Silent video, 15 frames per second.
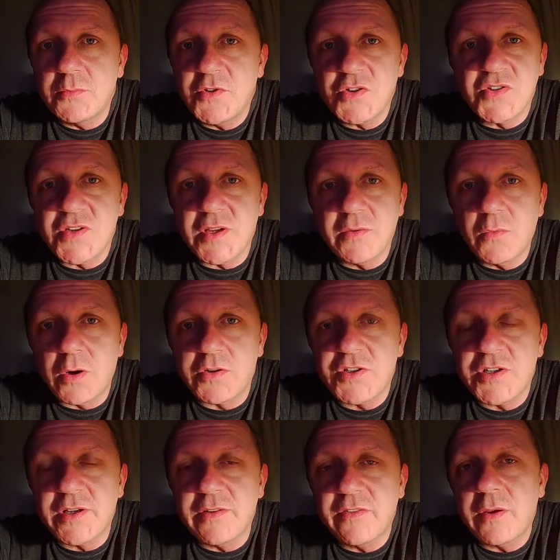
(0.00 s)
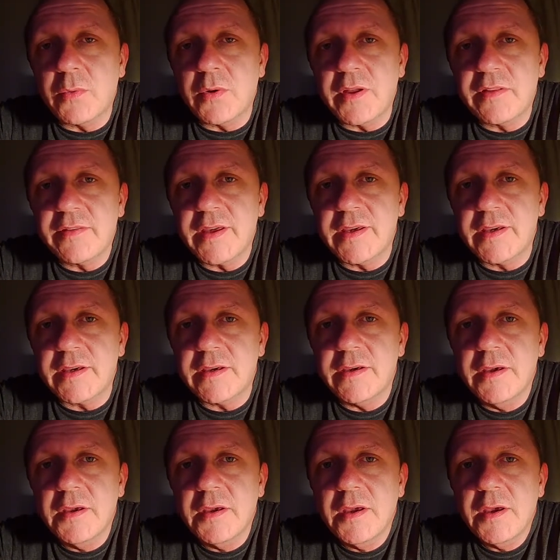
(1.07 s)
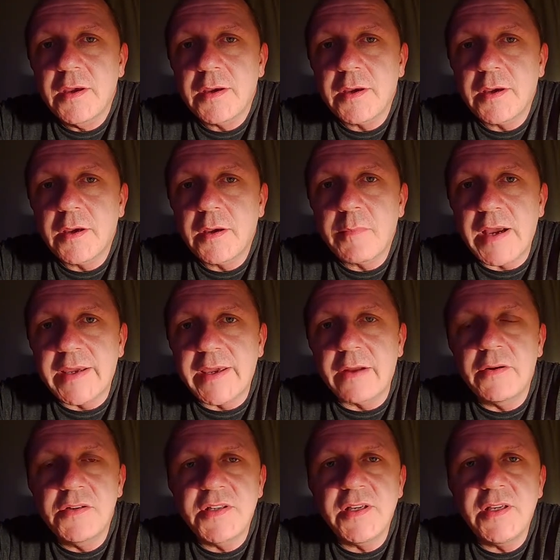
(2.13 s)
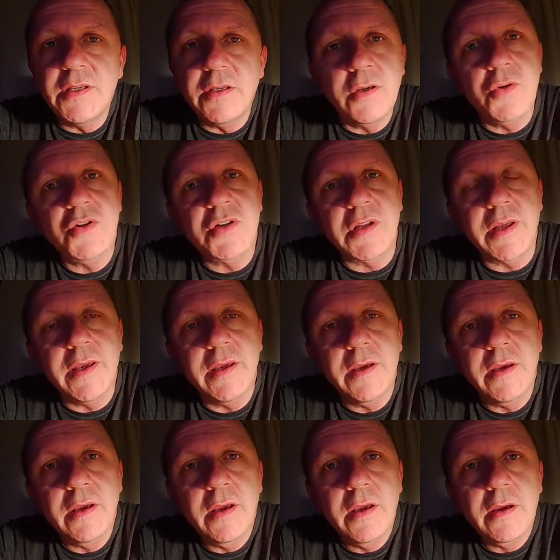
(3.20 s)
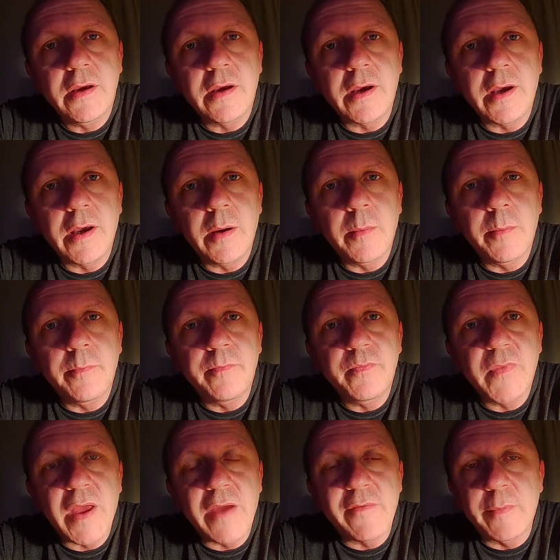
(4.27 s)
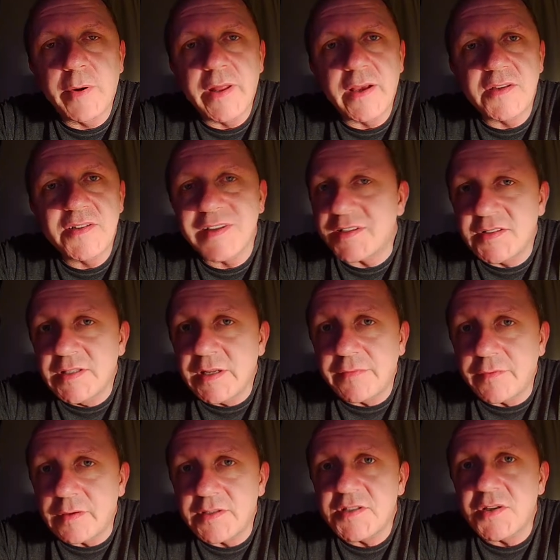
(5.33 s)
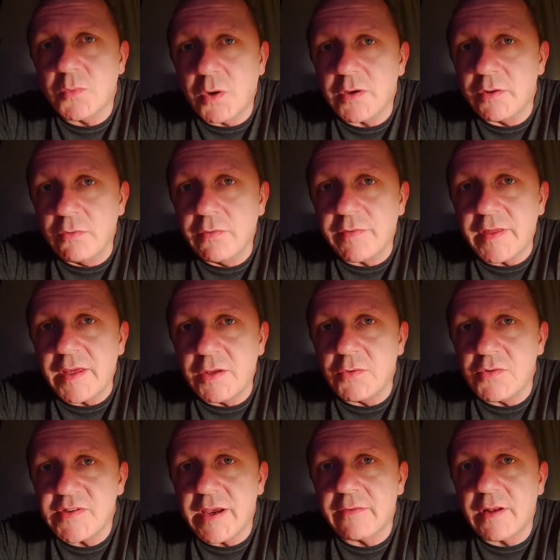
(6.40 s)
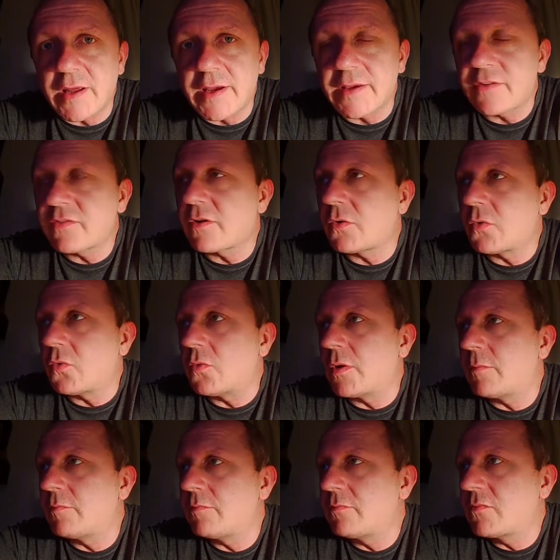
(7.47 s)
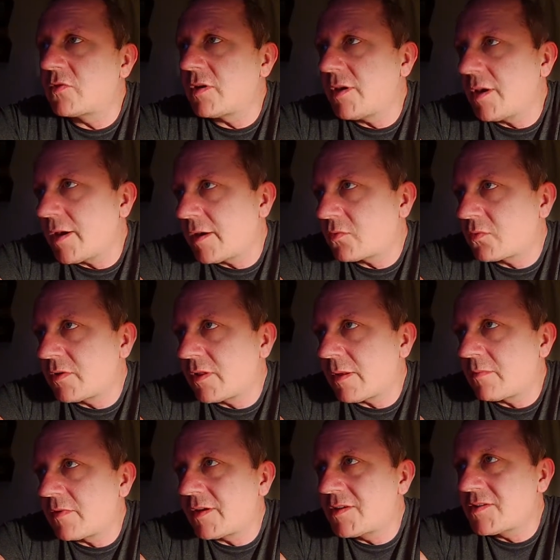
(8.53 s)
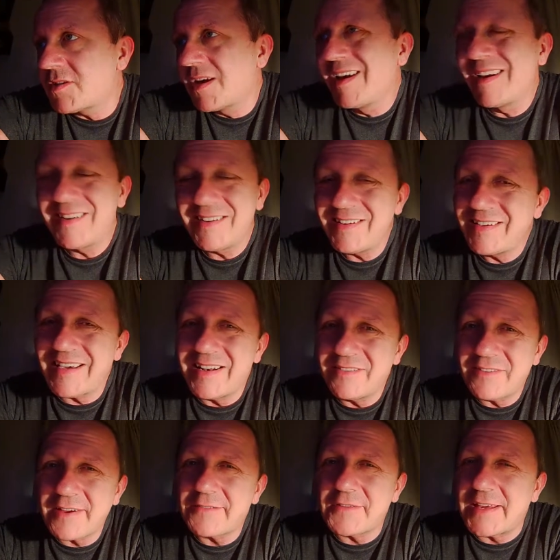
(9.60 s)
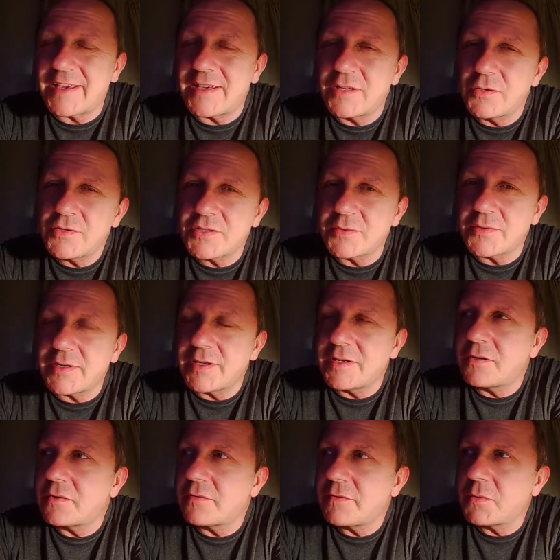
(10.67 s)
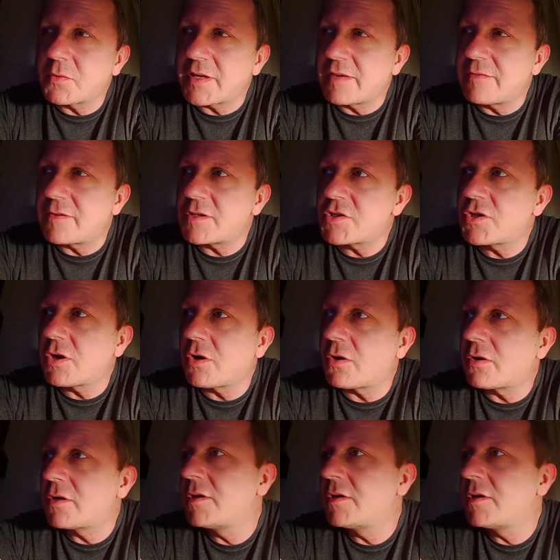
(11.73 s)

Just sit and watch it and see what you think. But I guarantee you, usually everybody else thinks differently to what you think you sound like. So yeah, it's one of them things you kind of have to get used to it, you know, if you want to give it a shot.